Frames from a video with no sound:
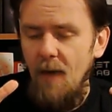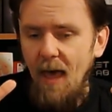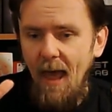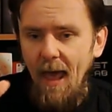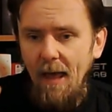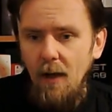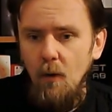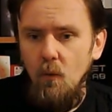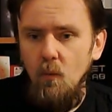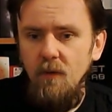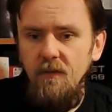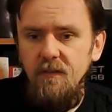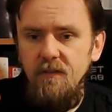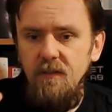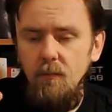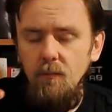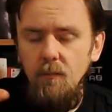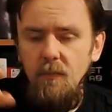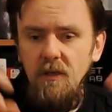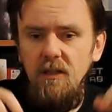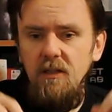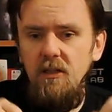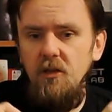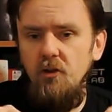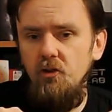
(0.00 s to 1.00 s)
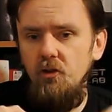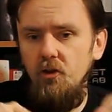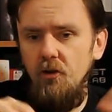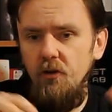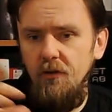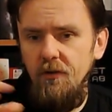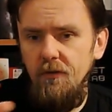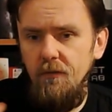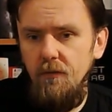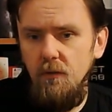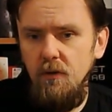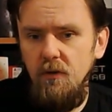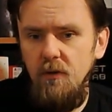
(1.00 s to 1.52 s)
pack with the
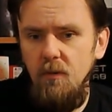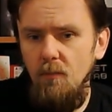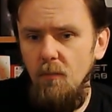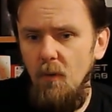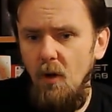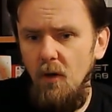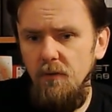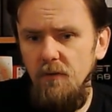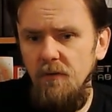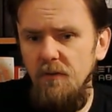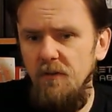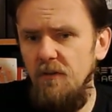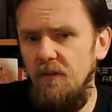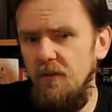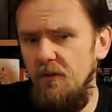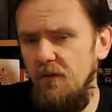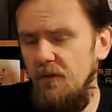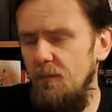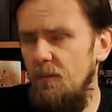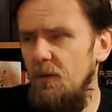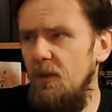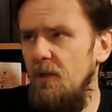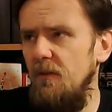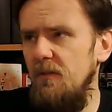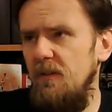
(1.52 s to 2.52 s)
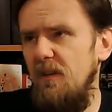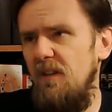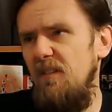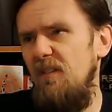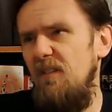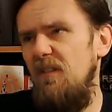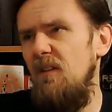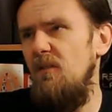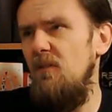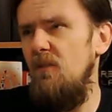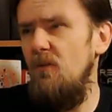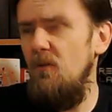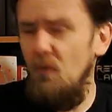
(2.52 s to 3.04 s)
miniatures for the monsters, because I
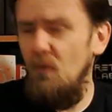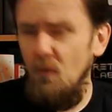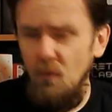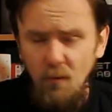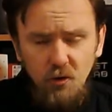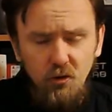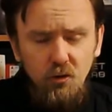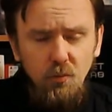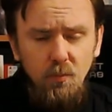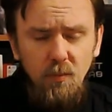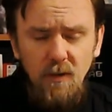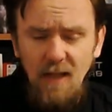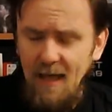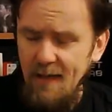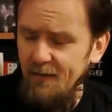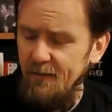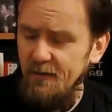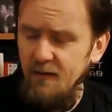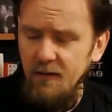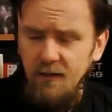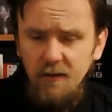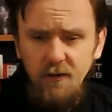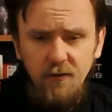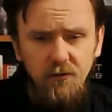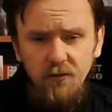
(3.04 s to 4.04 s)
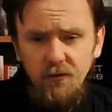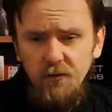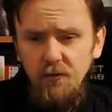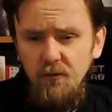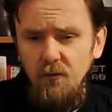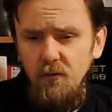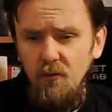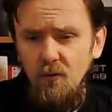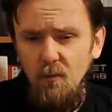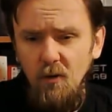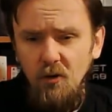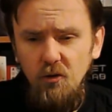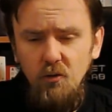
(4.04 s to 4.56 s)
said too much plastic is just
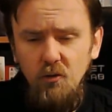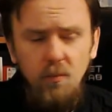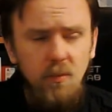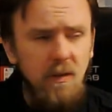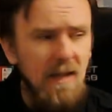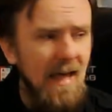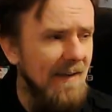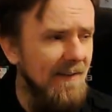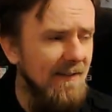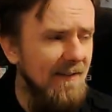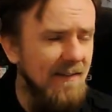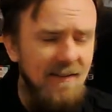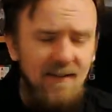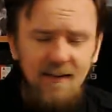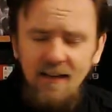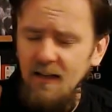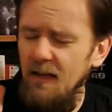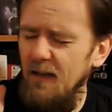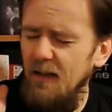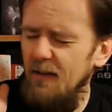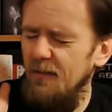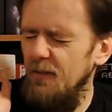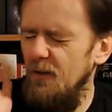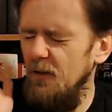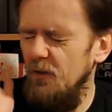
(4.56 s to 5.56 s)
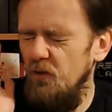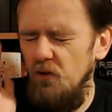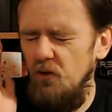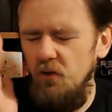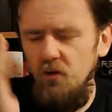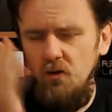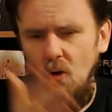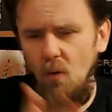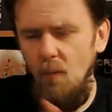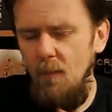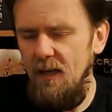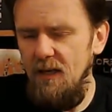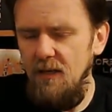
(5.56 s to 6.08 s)
too much plastic, and I've got
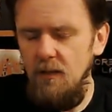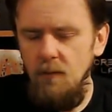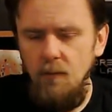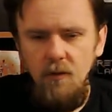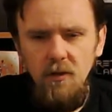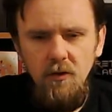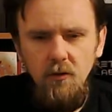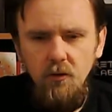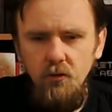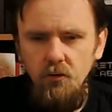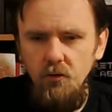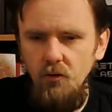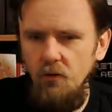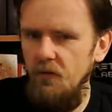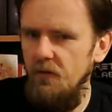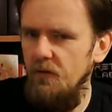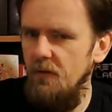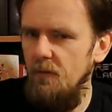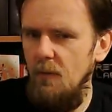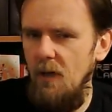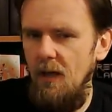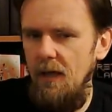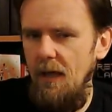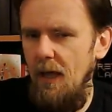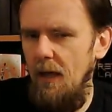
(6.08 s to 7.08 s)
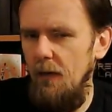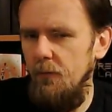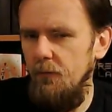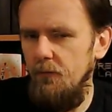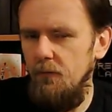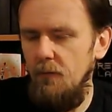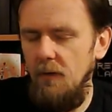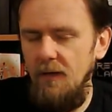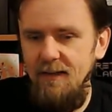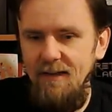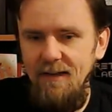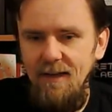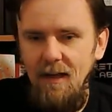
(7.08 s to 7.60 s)
so many miniatures in my house
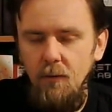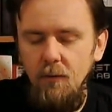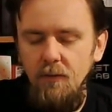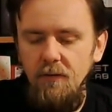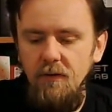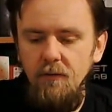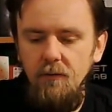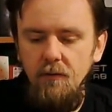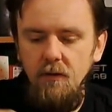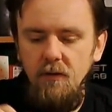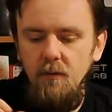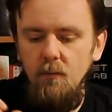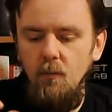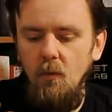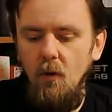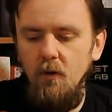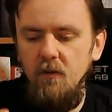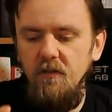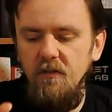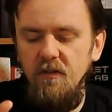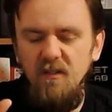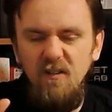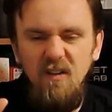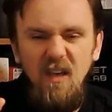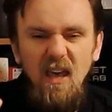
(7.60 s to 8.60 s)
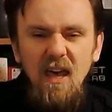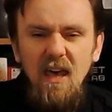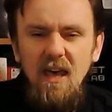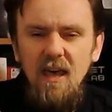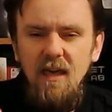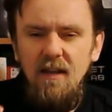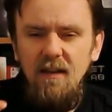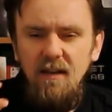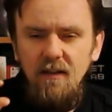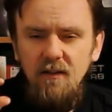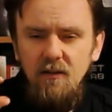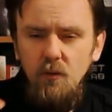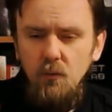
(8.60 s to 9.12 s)
right now in different boxes
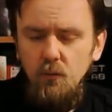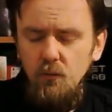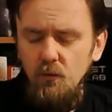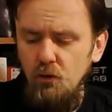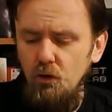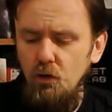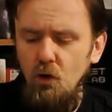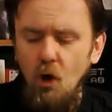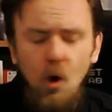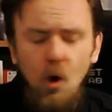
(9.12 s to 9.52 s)
that those